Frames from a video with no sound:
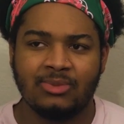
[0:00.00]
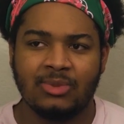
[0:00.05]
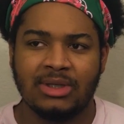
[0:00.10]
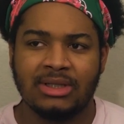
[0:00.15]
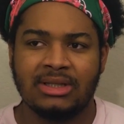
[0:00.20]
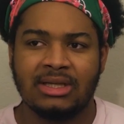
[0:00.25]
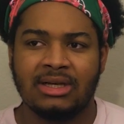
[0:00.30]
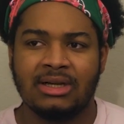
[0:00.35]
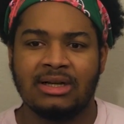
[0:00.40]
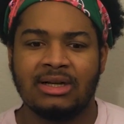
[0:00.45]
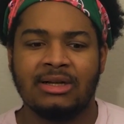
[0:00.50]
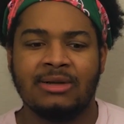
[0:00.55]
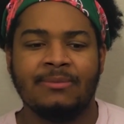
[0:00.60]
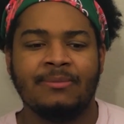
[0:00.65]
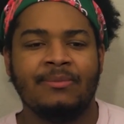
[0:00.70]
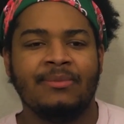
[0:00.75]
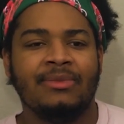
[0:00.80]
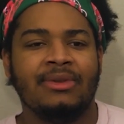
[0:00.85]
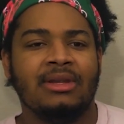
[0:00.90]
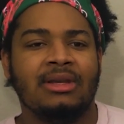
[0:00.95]
with her.
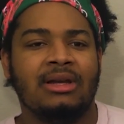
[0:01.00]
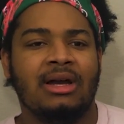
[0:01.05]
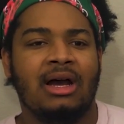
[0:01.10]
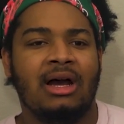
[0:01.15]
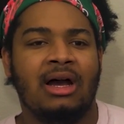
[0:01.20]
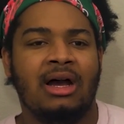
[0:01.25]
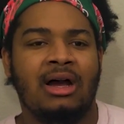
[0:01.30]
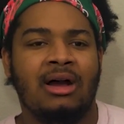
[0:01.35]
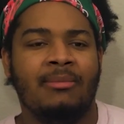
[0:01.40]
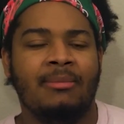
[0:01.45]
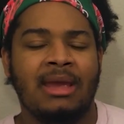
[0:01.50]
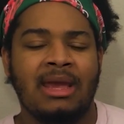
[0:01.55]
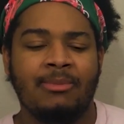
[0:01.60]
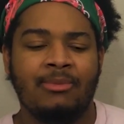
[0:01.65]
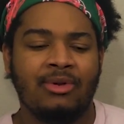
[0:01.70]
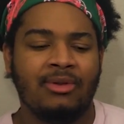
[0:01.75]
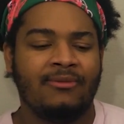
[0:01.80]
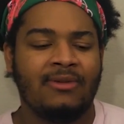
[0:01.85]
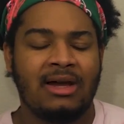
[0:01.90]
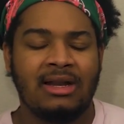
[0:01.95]

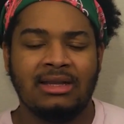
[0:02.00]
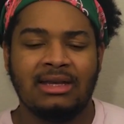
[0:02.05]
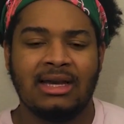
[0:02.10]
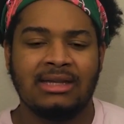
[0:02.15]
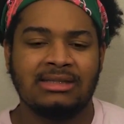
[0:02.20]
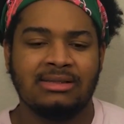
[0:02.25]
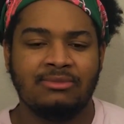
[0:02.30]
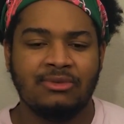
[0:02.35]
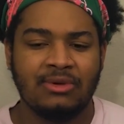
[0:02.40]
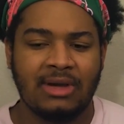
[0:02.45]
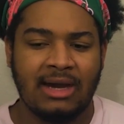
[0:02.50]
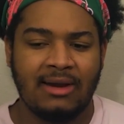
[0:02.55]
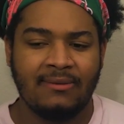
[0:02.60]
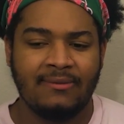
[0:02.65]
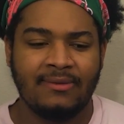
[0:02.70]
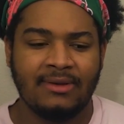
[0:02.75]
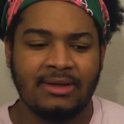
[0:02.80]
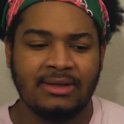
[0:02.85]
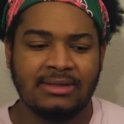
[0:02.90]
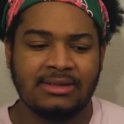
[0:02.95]
Emerald finally got some new
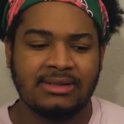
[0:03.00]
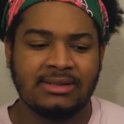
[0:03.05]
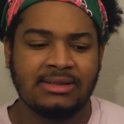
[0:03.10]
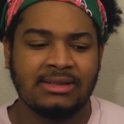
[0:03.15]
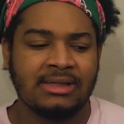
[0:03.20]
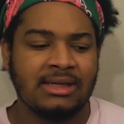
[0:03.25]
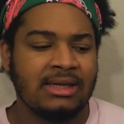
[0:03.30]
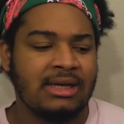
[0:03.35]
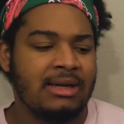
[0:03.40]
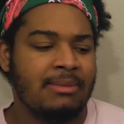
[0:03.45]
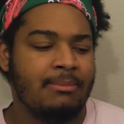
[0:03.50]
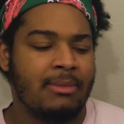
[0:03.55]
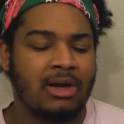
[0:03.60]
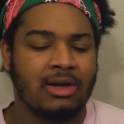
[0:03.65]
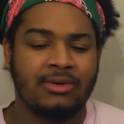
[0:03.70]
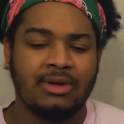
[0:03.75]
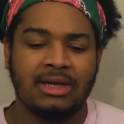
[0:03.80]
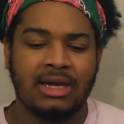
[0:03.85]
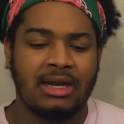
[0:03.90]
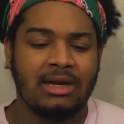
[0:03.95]
outfits.
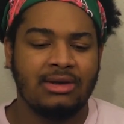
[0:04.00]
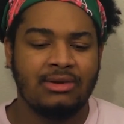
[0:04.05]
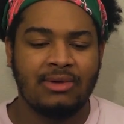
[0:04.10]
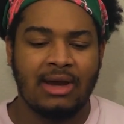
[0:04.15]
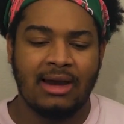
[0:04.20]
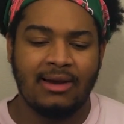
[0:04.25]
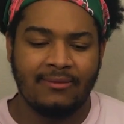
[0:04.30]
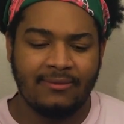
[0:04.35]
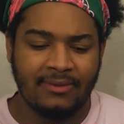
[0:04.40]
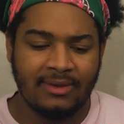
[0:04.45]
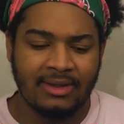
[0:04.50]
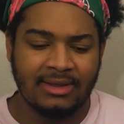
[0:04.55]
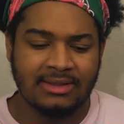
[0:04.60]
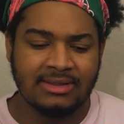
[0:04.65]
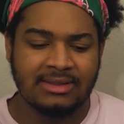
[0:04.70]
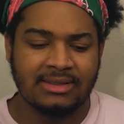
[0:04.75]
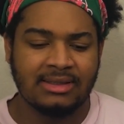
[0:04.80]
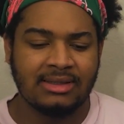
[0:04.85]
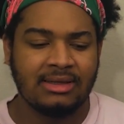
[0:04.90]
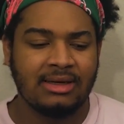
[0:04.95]
Mercury got a new
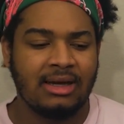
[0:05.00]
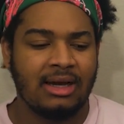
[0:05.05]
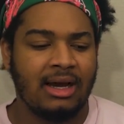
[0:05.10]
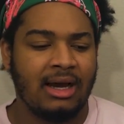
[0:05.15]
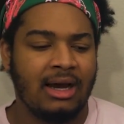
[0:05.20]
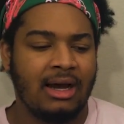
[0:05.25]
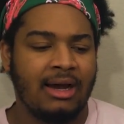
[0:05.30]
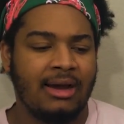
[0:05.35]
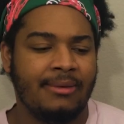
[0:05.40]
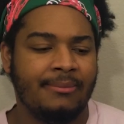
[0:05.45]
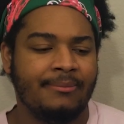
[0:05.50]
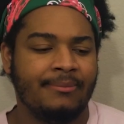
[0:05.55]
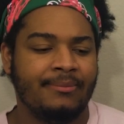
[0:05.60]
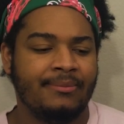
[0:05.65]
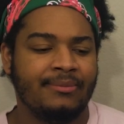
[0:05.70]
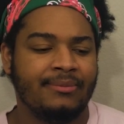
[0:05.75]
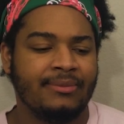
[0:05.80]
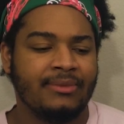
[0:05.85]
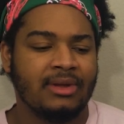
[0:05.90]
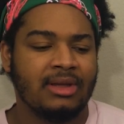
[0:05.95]
outfit.
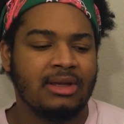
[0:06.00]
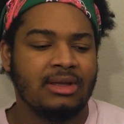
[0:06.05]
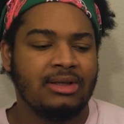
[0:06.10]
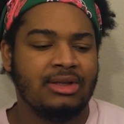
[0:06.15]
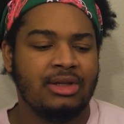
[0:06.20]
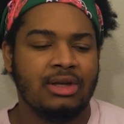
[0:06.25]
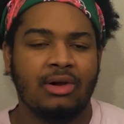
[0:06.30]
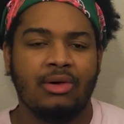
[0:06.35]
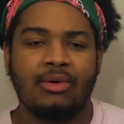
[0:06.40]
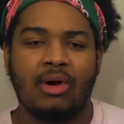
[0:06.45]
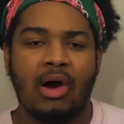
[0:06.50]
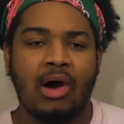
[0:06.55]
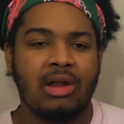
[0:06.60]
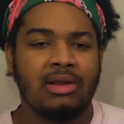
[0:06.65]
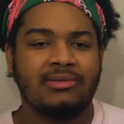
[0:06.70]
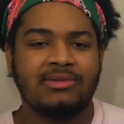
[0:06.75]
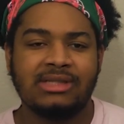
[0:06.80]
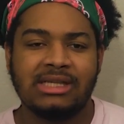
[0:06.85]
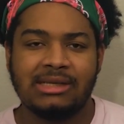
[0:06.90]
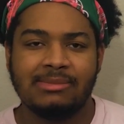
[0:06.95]
You know,
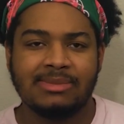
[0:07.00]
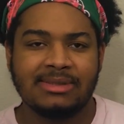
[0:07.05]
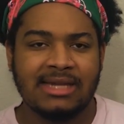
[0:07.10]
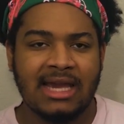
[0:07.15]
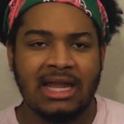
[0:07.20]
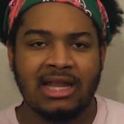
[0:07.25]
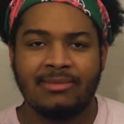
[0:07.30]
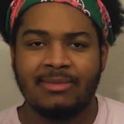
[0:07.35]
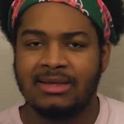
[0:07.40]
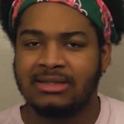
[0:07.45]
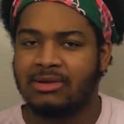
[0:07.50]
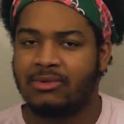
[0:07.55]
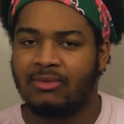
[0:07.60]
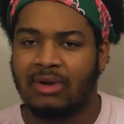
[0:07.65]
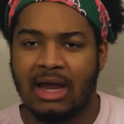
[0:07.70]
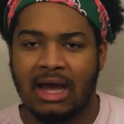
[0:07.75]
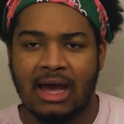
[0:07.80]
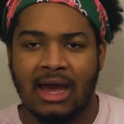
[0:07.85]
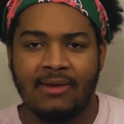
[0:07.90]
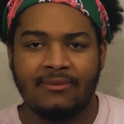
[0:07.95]
all of Team Salem has
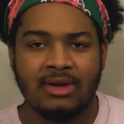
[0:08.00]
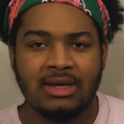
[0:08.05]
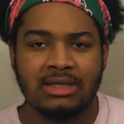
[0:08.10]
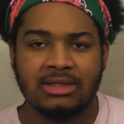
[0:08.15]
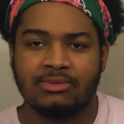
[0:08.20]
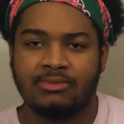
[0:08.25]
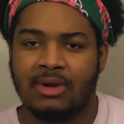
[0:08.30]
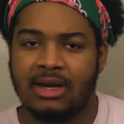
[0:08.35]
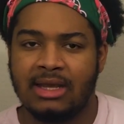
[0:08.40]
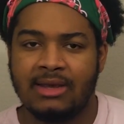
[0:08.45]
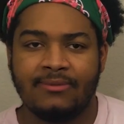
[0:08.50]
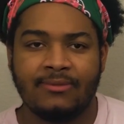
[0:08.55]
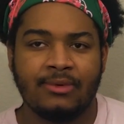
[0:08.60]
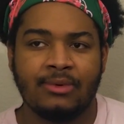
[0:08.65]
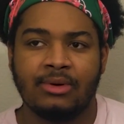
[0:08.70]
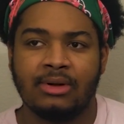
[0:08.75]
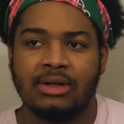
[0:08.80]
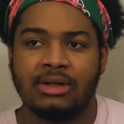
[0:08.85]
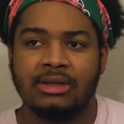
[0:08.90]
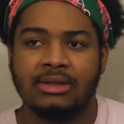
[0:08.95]
arrived and is ready
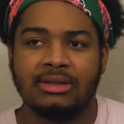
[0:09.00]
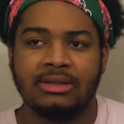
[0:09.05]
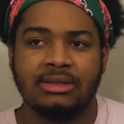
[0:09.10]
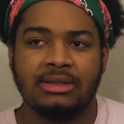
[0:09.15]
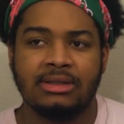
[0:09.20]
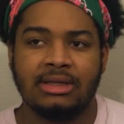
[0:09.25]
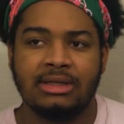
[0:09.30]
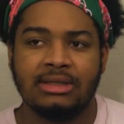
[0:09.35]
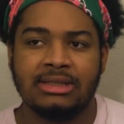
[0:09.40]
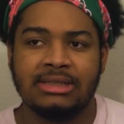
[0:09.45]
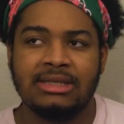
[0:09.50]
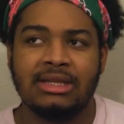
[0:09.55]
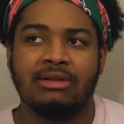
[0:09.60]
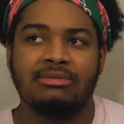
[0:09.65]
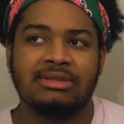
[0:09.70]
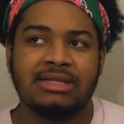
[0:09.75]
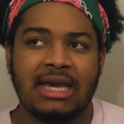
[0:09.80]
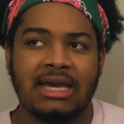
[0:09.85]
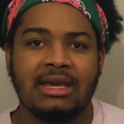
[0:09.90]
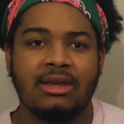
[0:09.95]
for, you know,
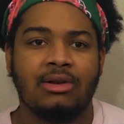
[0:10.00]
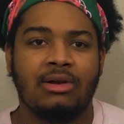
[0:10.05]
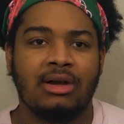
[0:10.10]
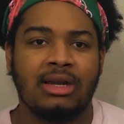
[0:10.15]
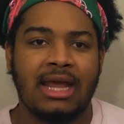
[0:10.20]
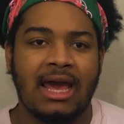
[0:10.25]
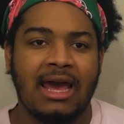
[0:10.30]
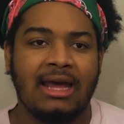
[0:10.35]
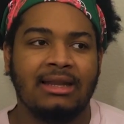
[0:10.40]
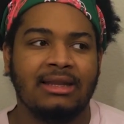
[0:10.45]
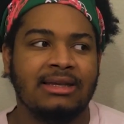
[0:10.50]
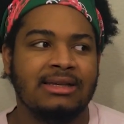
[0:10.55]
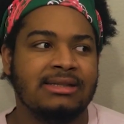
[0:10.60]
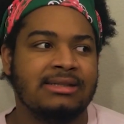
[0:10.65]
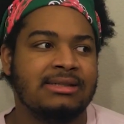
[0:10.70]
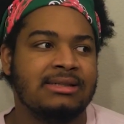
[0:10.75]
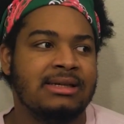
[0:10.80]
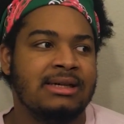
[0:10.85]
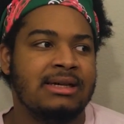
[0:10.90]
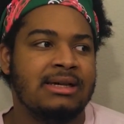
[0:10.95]
taking on
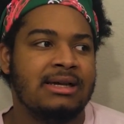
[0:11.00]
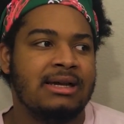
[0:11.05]
Atlas.